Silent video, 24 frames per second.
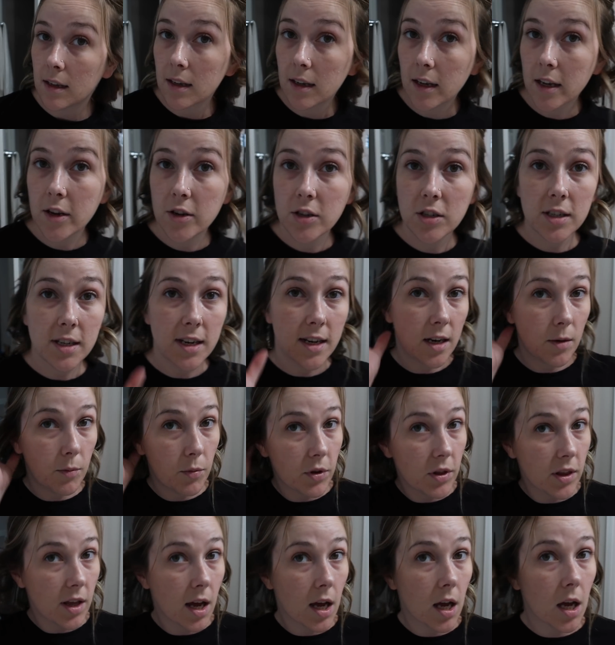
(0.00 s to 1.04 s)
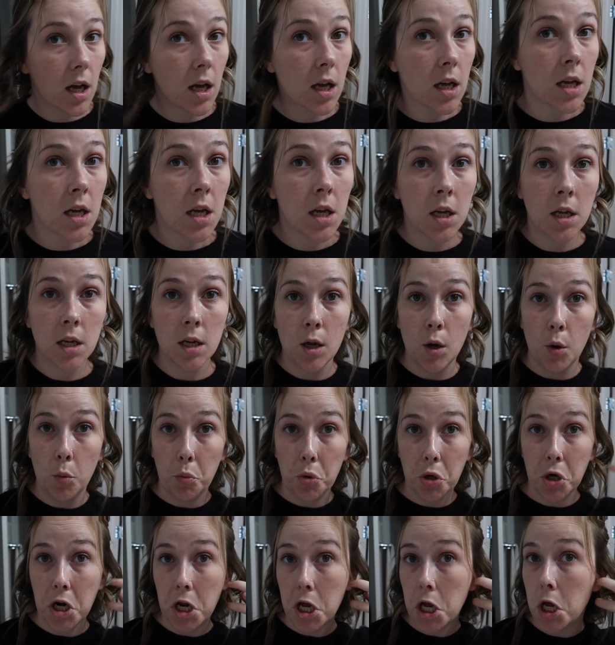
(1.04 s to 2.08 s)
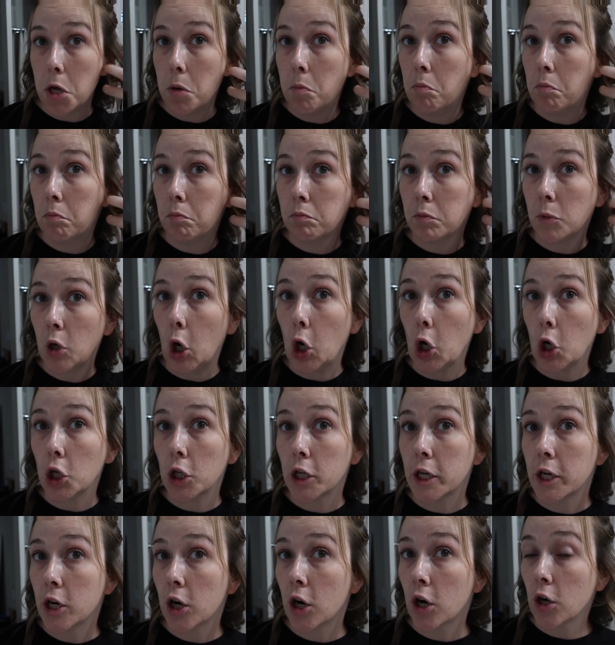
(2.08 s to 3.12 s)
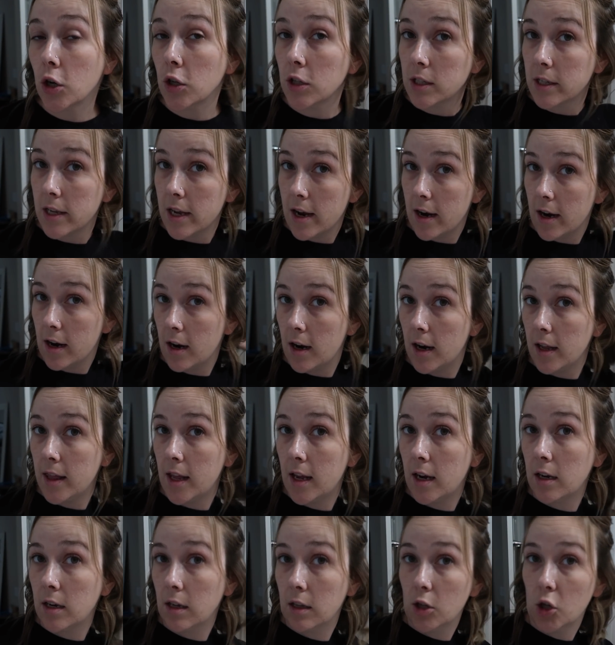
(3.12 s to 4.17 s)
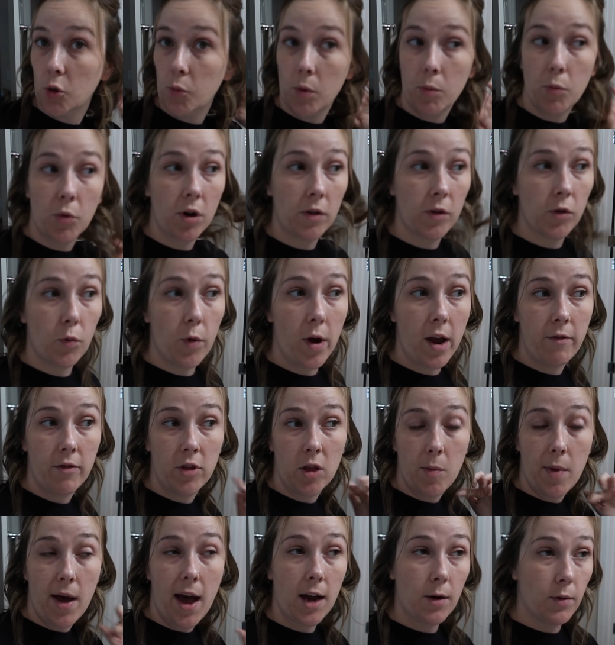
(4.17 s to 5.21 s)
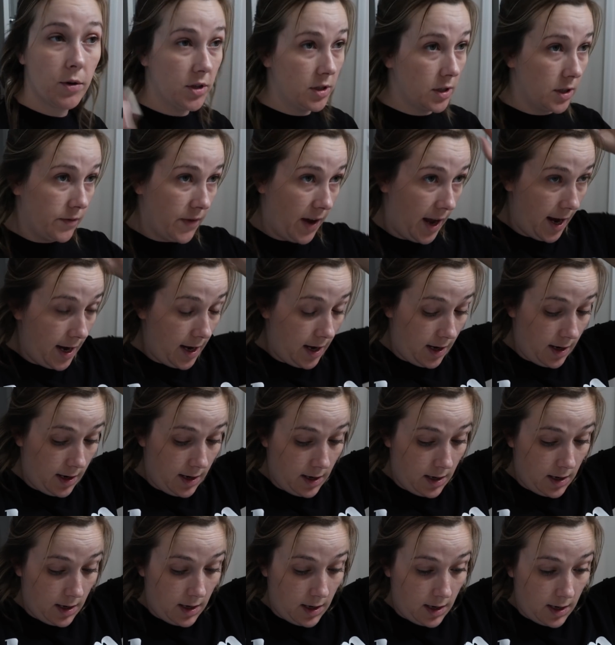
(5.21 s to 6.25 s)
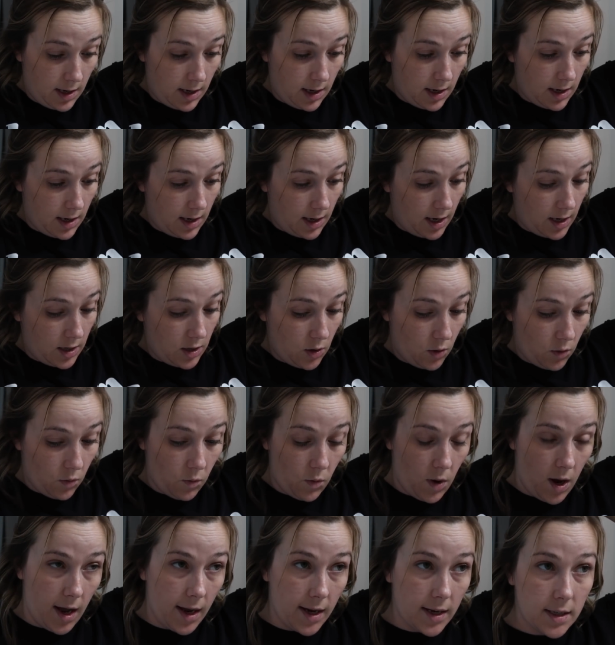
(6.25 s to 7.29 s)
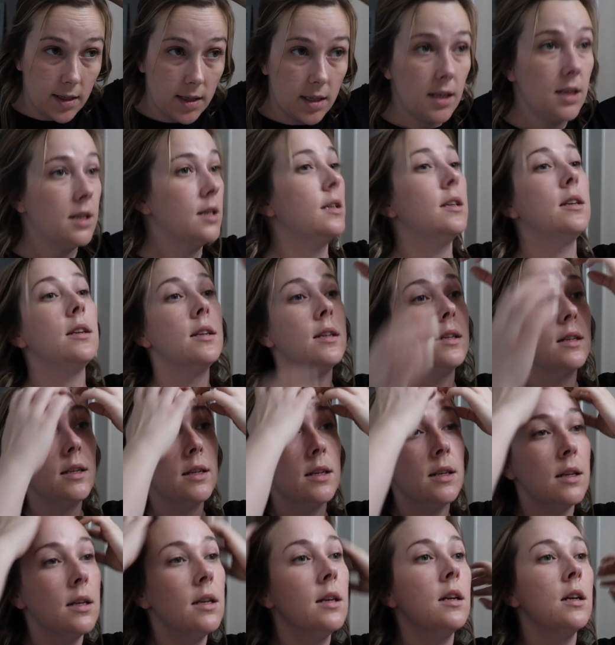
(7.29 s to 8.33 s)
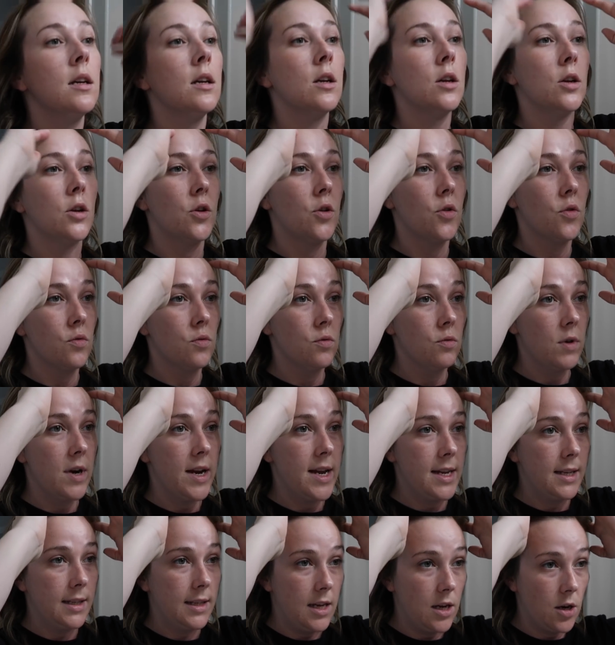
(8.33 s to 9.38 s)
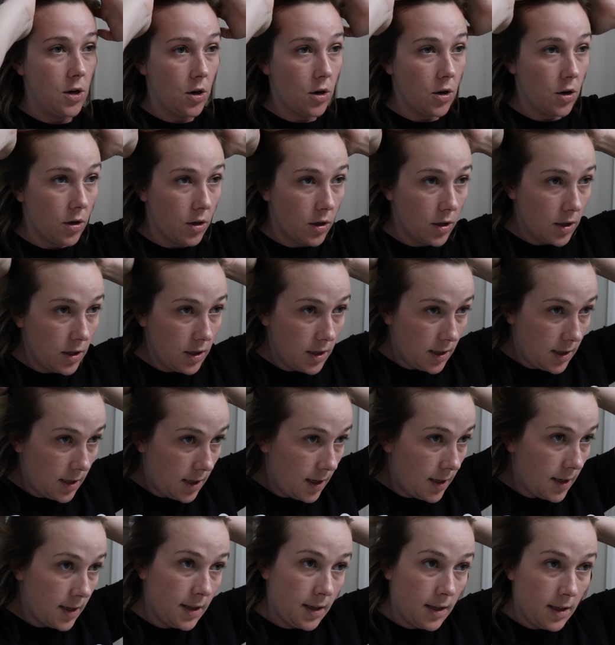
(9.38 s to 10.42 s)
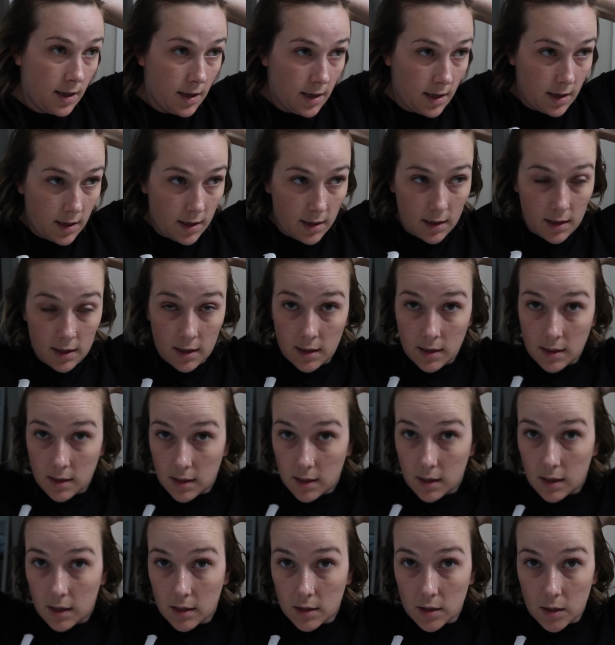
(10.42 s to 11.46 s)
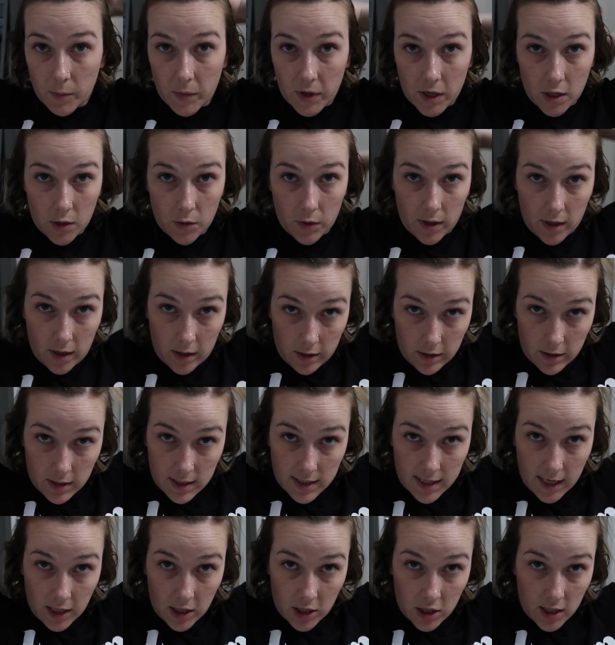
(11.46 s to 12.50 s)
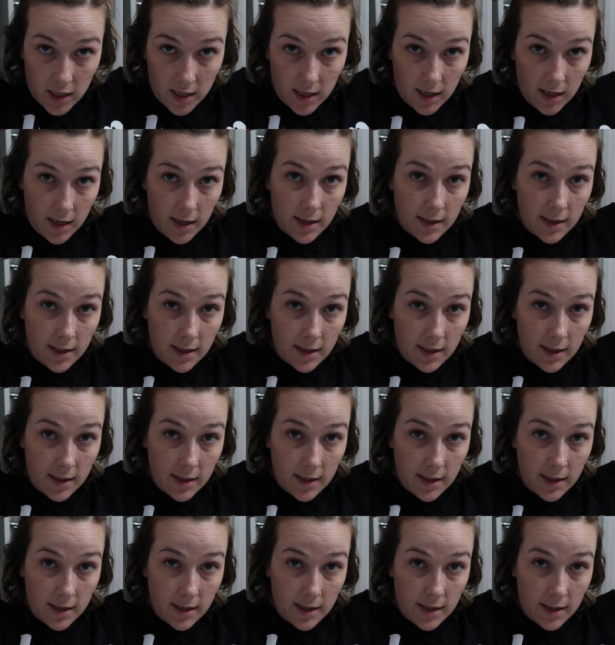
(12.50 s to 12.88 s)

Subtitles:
I usually end up with like pretty curly curls here and then a little bit more of a wave in the back, which is fine. I don't want crazy curls. So I'm gonna do another section.